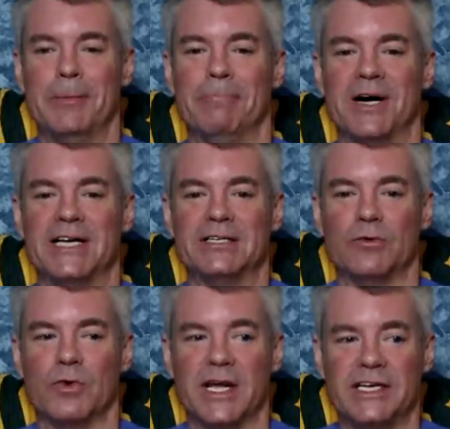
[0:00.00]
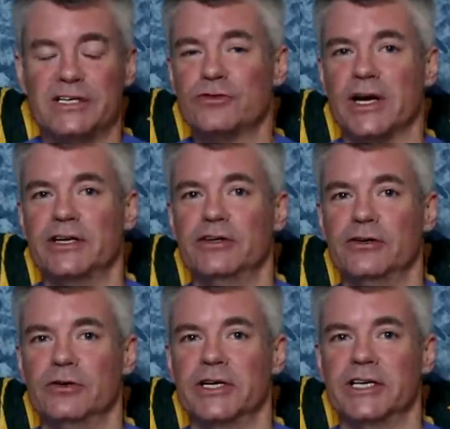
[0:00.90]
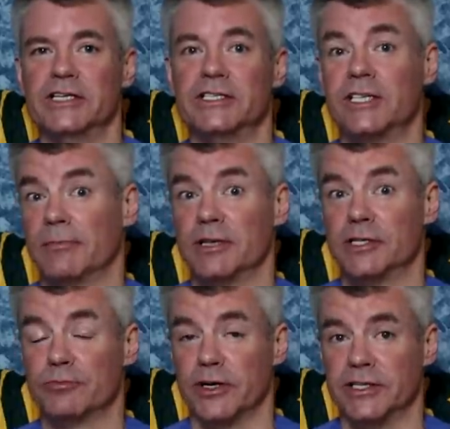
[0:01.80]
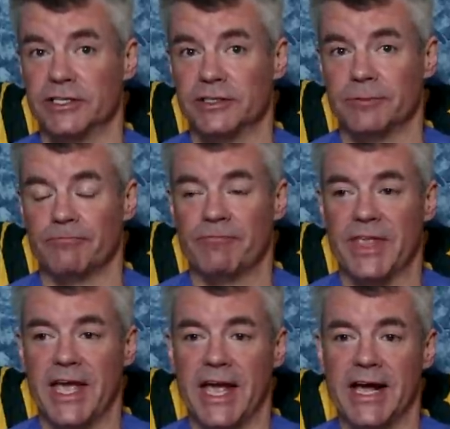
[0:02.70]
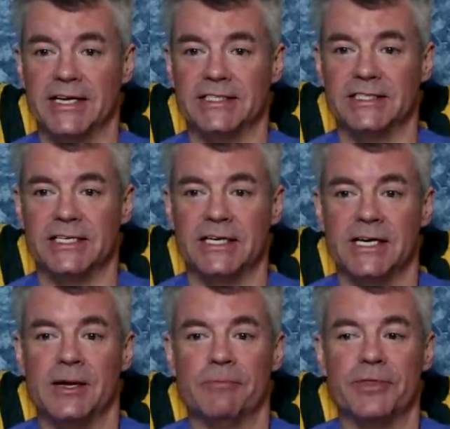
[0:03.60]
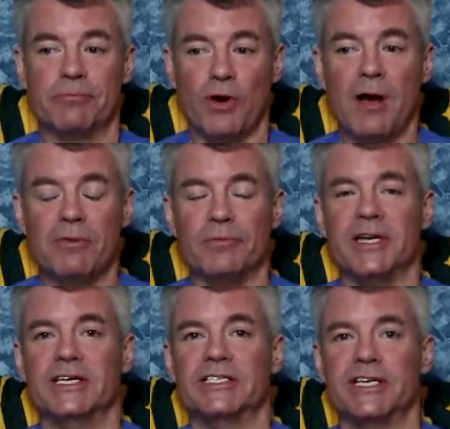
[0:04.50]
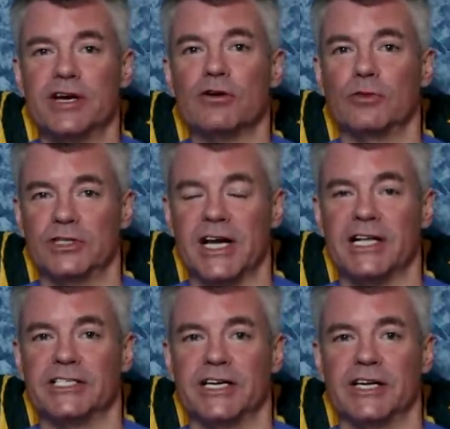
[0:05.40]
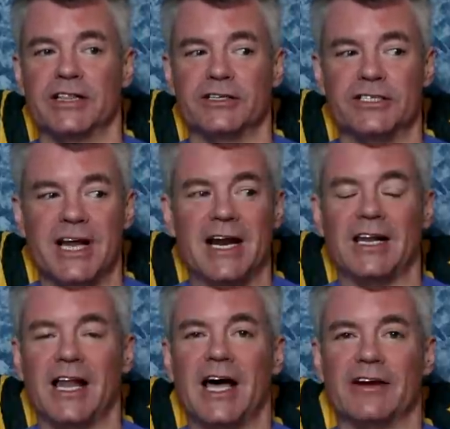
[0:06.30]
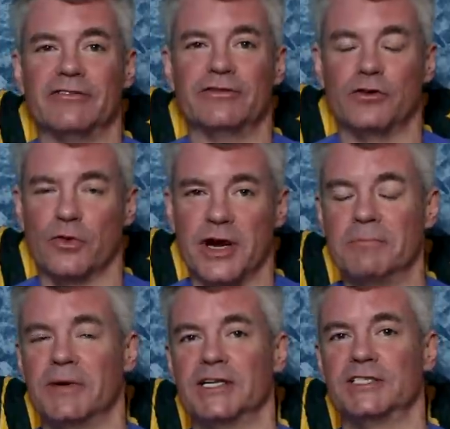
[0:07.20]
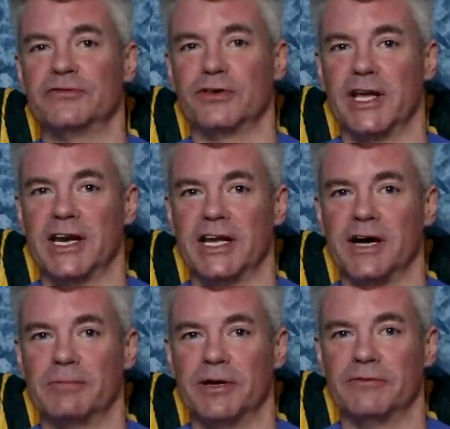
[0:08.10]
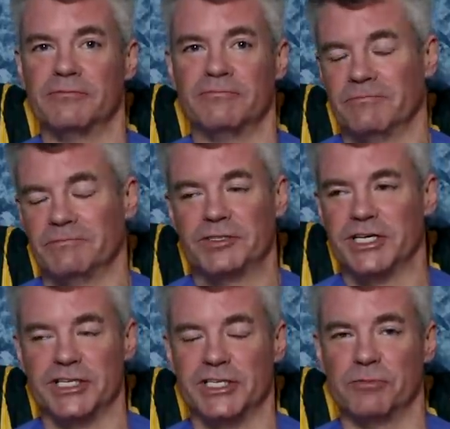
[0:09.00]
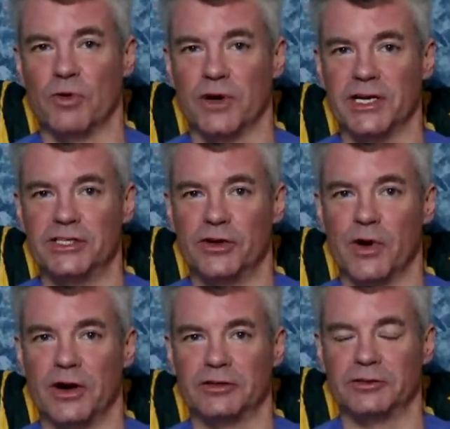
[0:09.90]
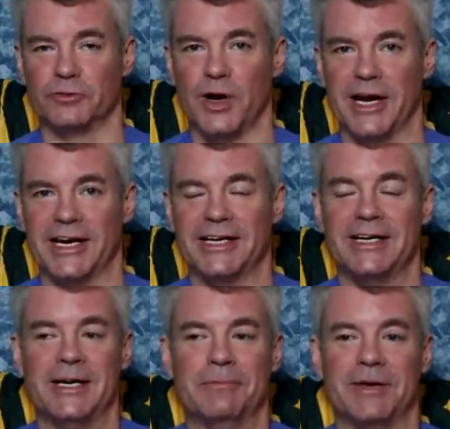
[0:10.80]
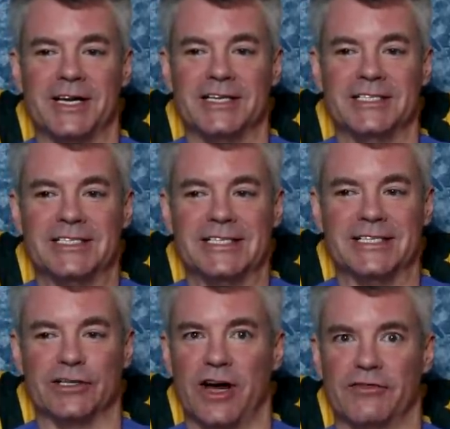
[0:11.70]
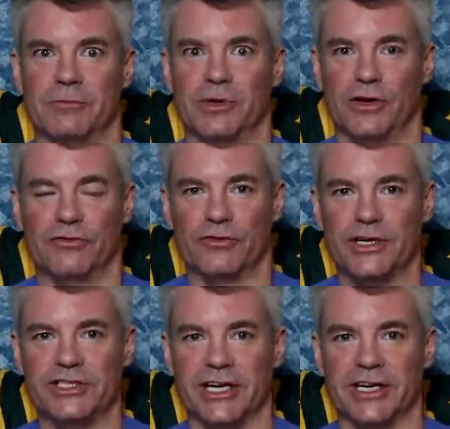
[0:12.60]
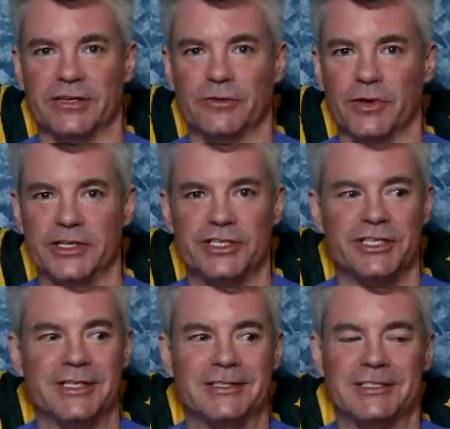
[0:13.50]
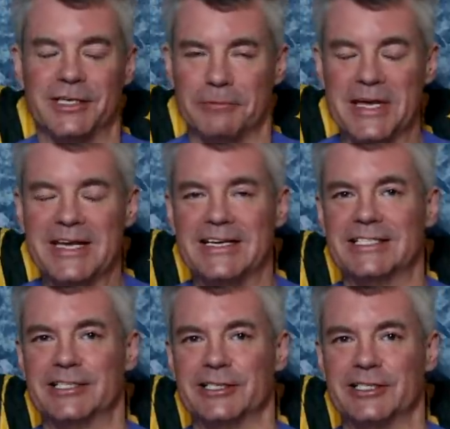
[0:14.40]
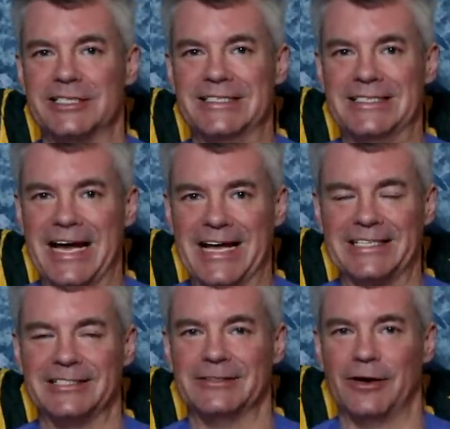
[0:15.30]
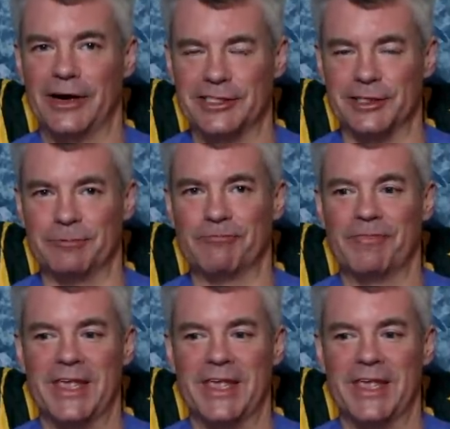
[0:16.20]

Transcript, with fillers: But what I did try and do is some of the sprints. And the problem is here in Wisconsin, there's not a lot of great months for getting up at six in the morning to go out and run because it's often below freezing, which to me is just not awesome.